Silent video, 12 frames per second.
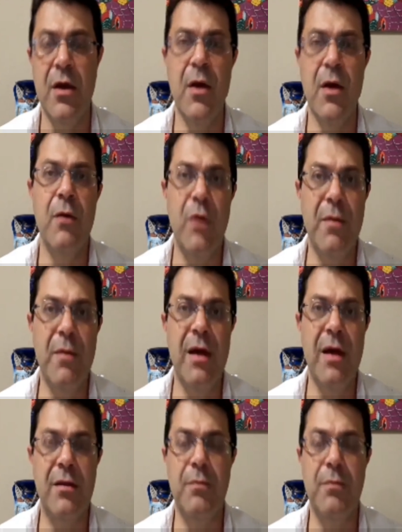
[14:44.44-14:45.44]
we might
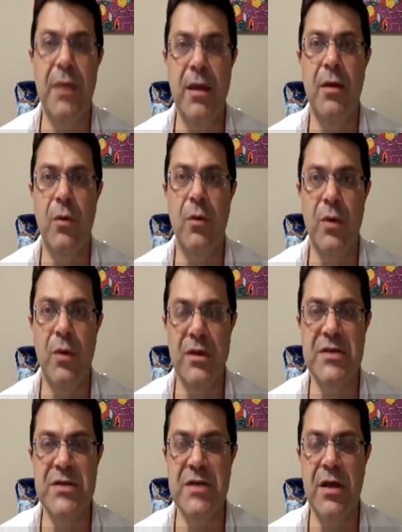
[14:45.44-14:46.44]
be
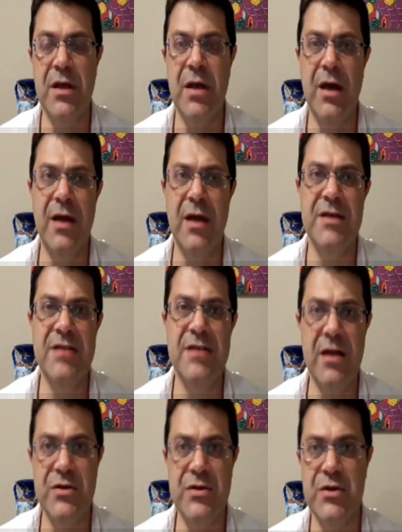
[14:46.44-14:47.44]
witnessing a status
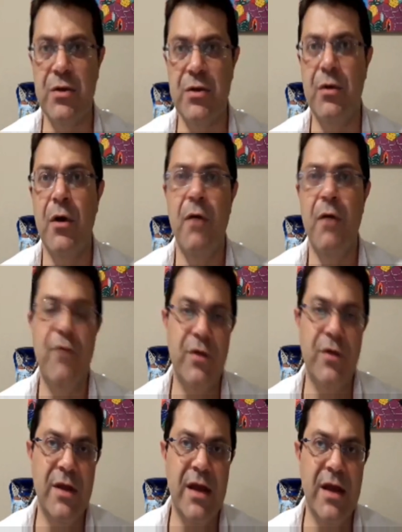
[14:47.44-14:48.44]
quo for the
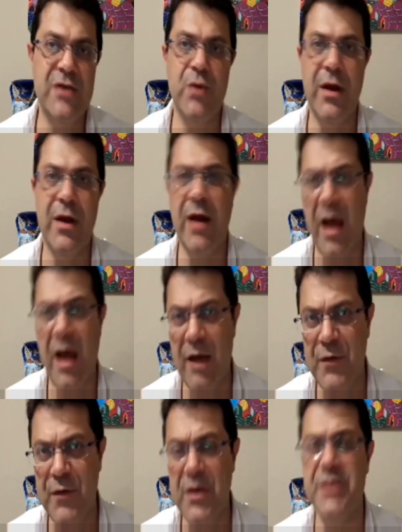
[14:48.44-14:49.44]
next 1.5
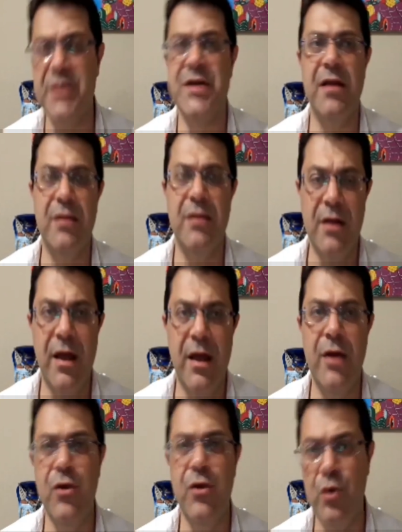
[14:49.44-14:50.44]
years until a
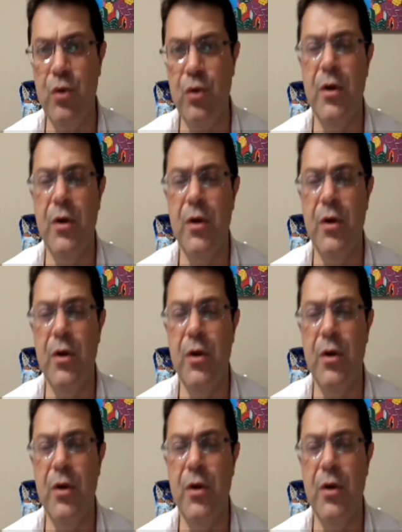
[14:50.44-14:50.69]
new,